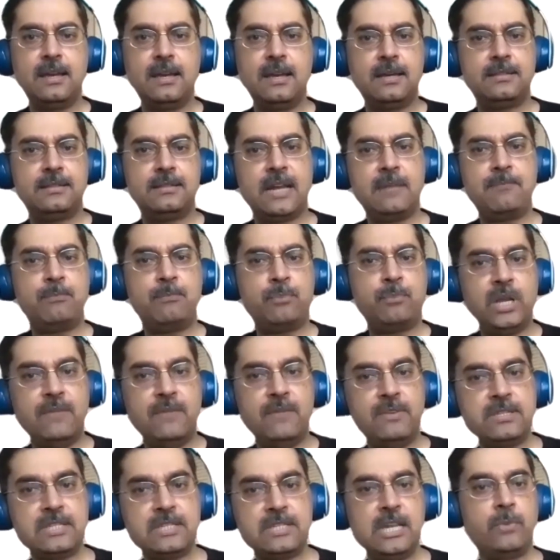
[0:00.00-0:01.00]
that
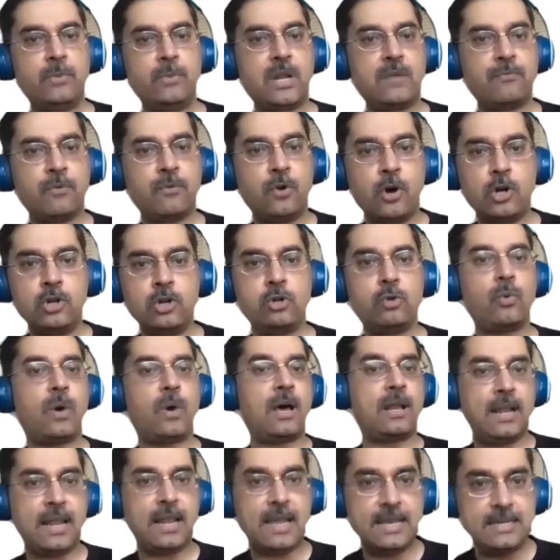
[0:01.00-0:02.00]
previously would have gone to
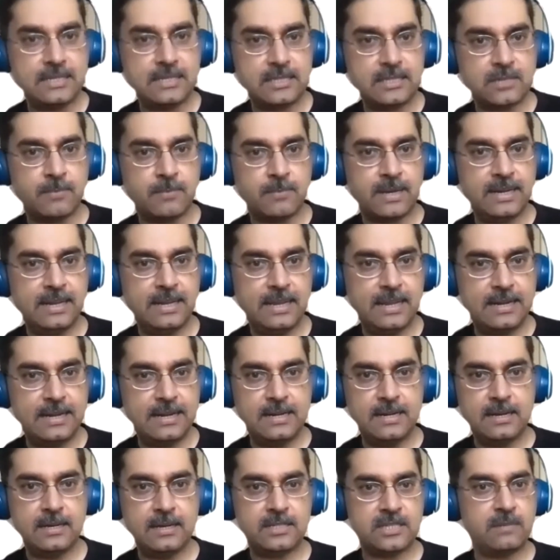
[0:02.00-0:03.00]
unlicensed money
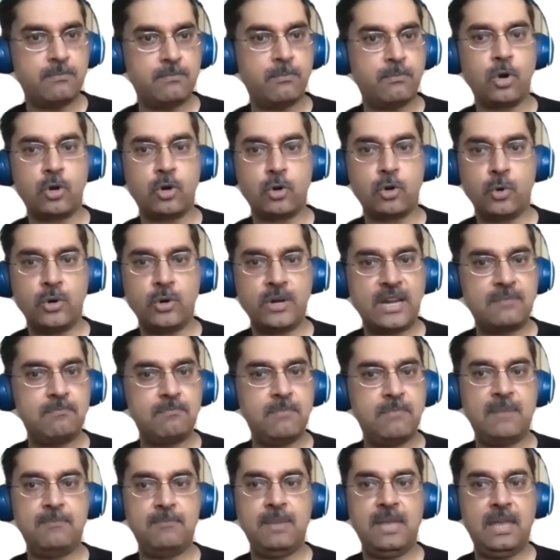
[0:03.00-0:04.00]
lenders and borrowed at
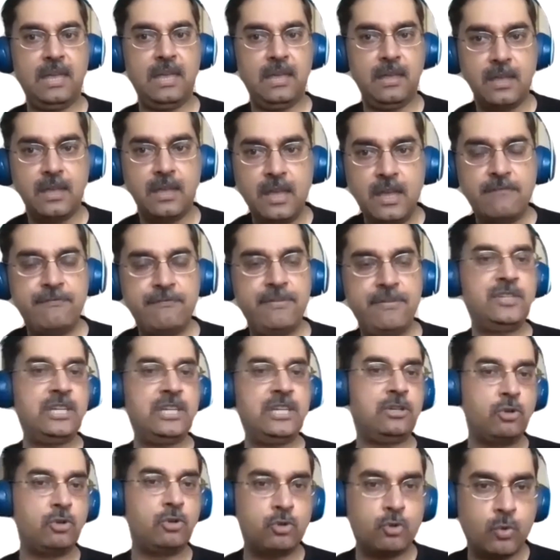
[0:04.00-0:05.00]
maybe 50
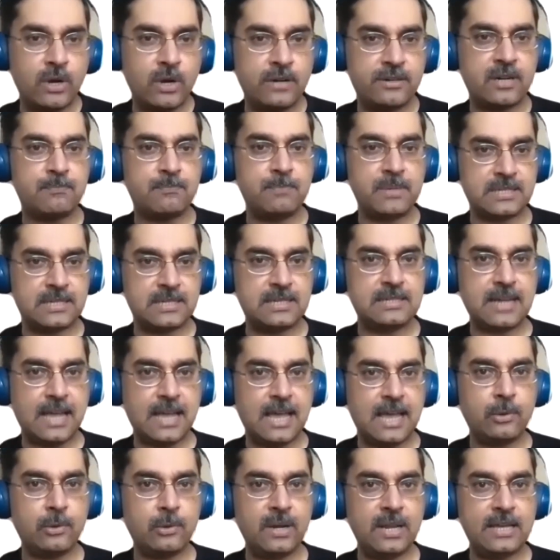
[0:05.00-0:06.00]
to 200%
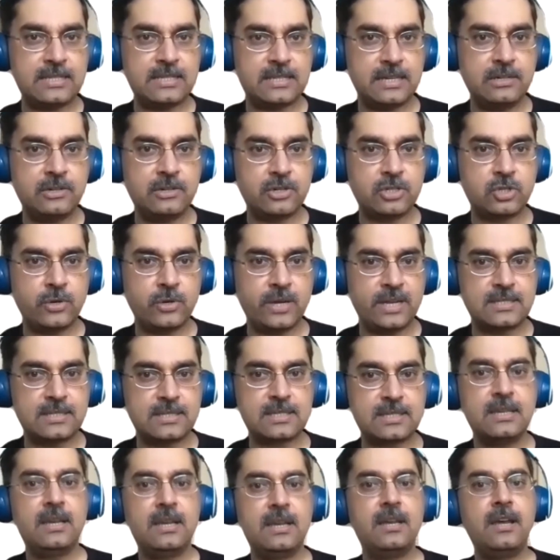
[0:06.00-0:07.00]
annualized interest
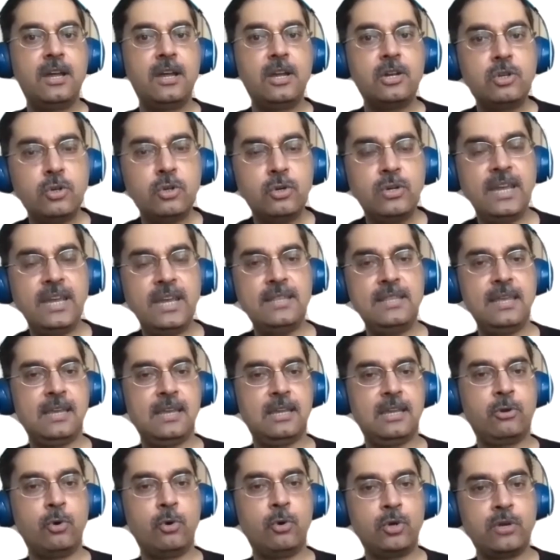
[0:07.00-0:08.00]
rates. Today, they
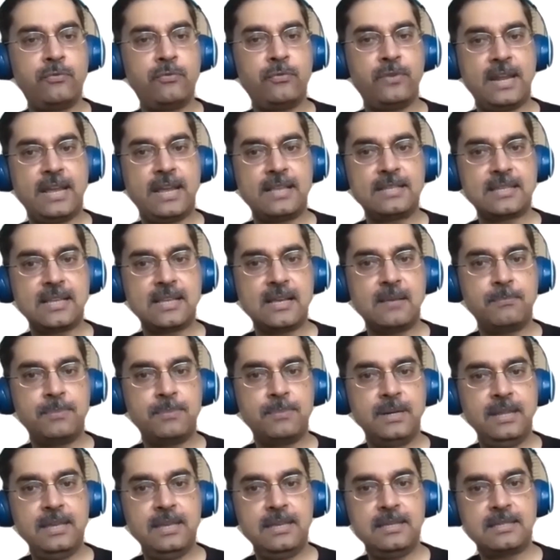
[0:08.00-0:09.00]
can go to finance
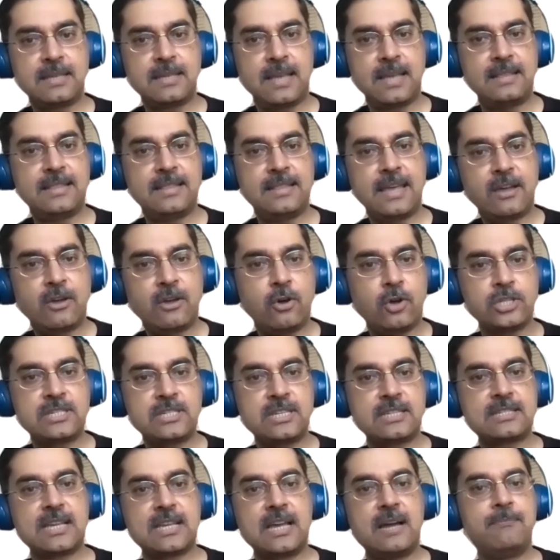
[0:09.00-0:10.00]
companies and their cost
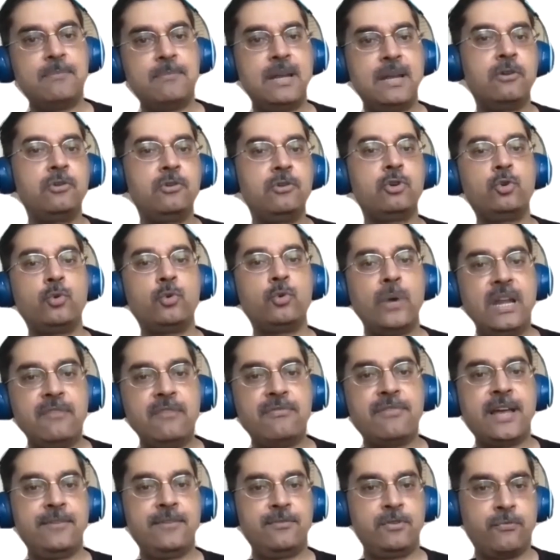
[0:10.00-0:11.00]
has come down to
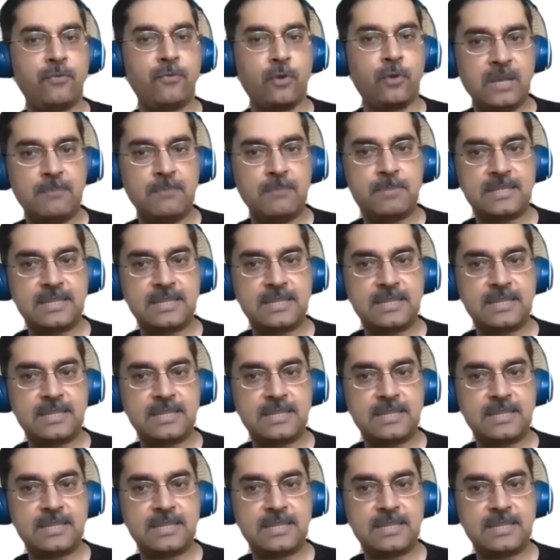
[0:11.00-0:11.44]
25 to 40%.